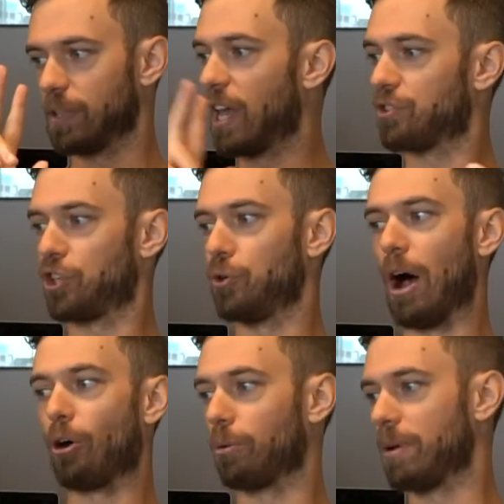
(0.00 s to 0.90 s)

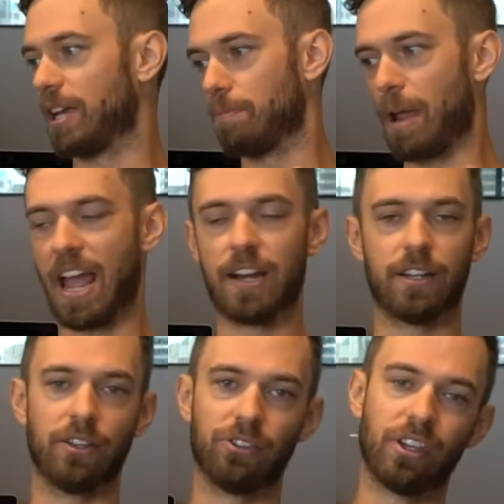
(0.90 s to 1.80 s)
SQAlchemy,
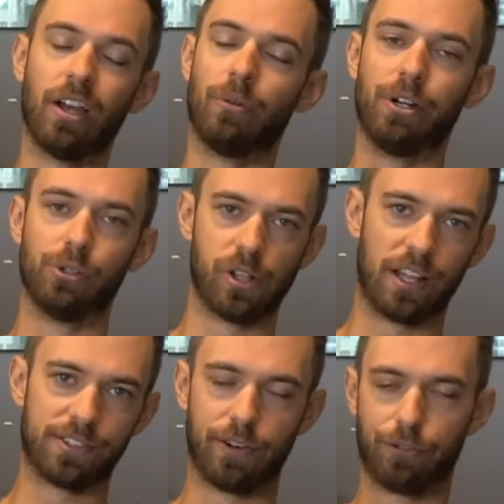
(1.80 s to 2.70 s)
Pandas. We use
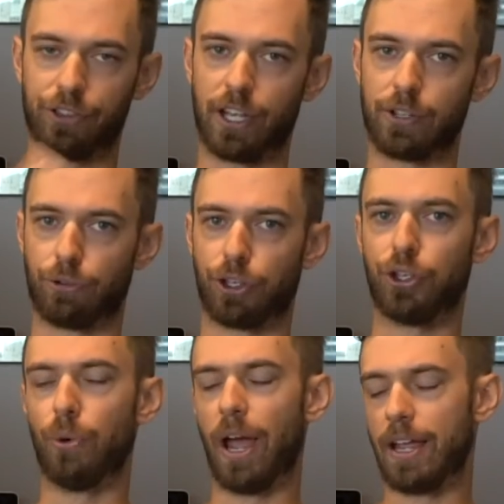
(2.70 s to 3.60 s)
lots of different things for
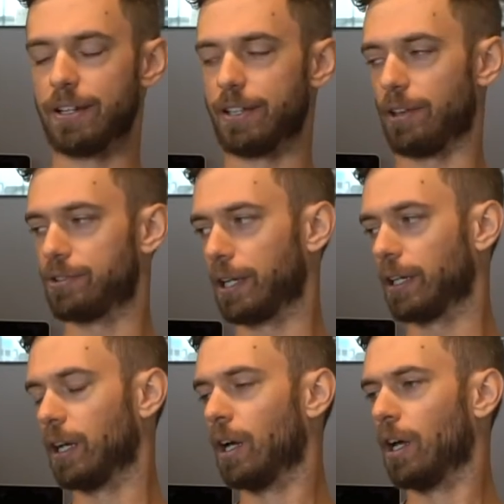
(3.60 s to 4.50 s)
QA and testing.